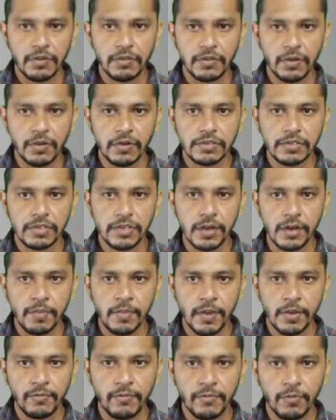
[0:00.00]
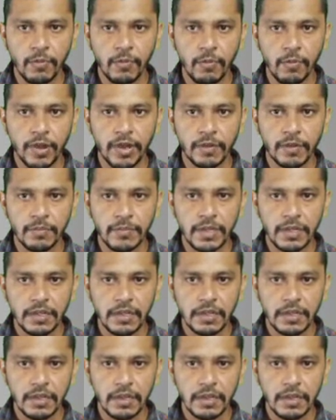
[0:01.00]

to the horizontal plane from point B.